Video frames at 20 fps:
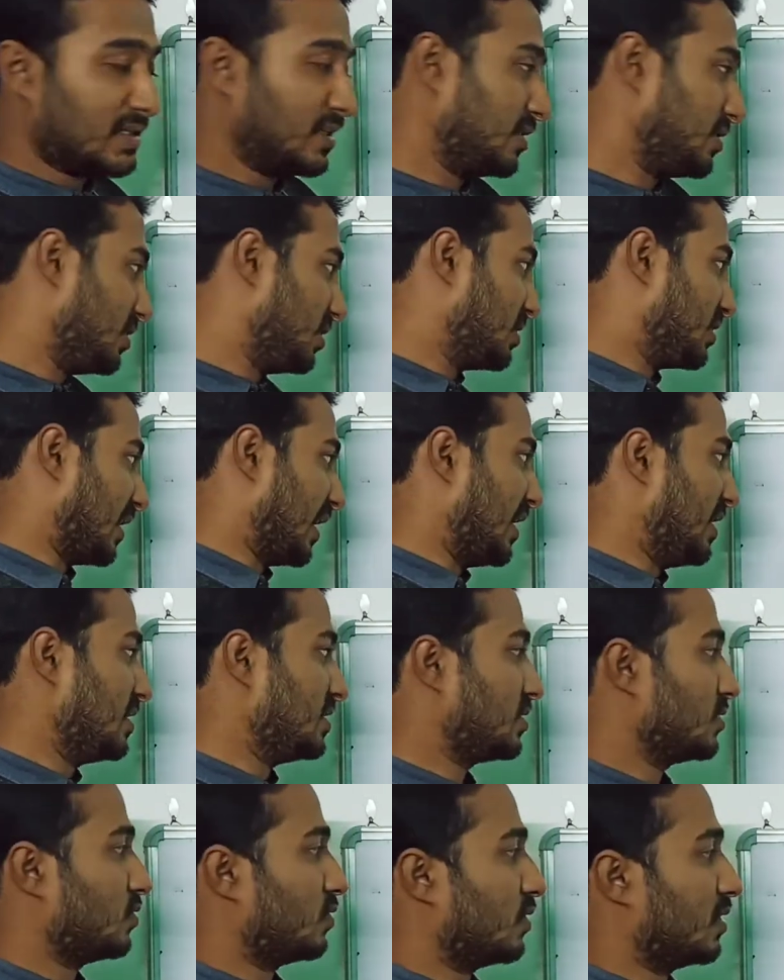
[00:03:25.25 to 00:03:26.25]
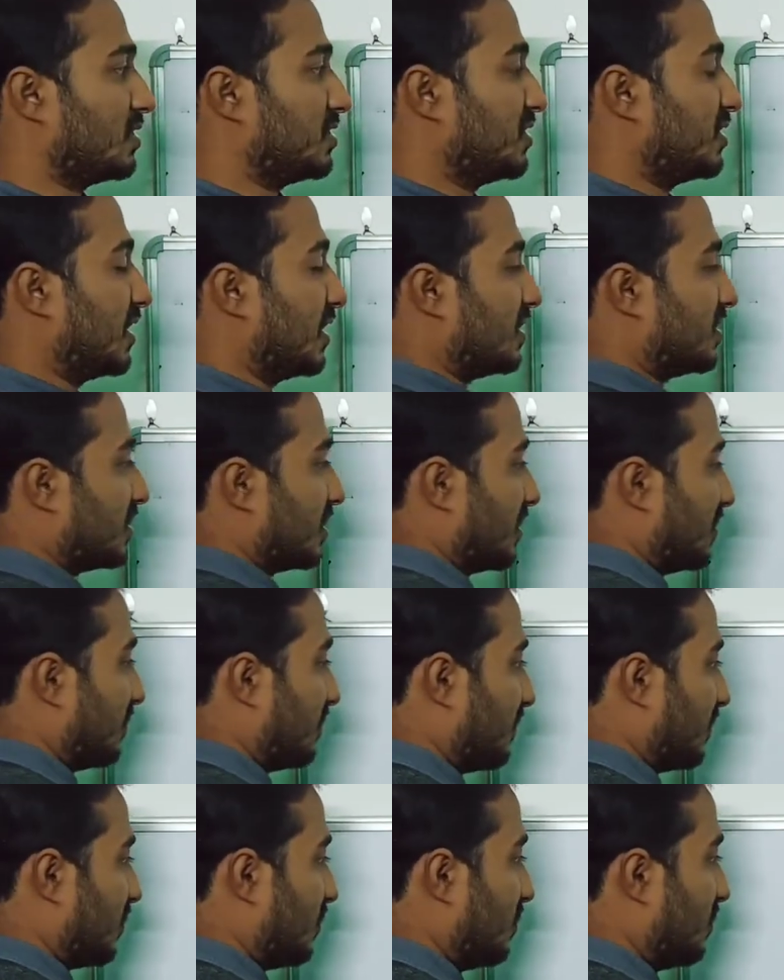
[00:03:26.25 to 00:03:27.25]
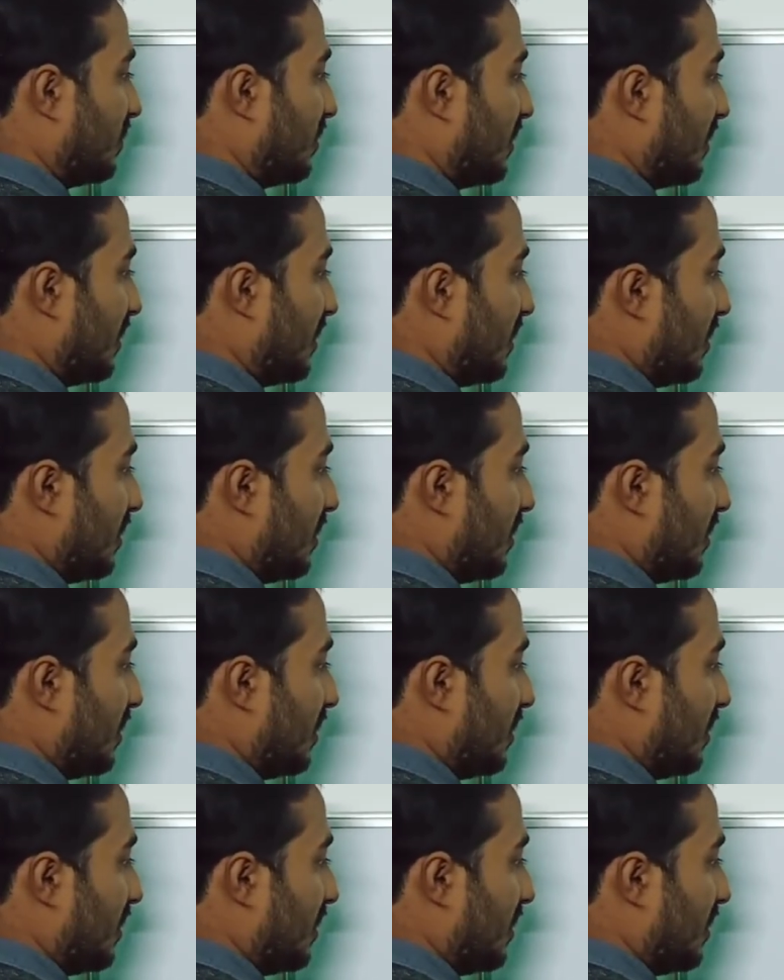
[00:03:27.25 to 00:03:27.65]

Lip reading: and 3 sides, quadrilateral 4,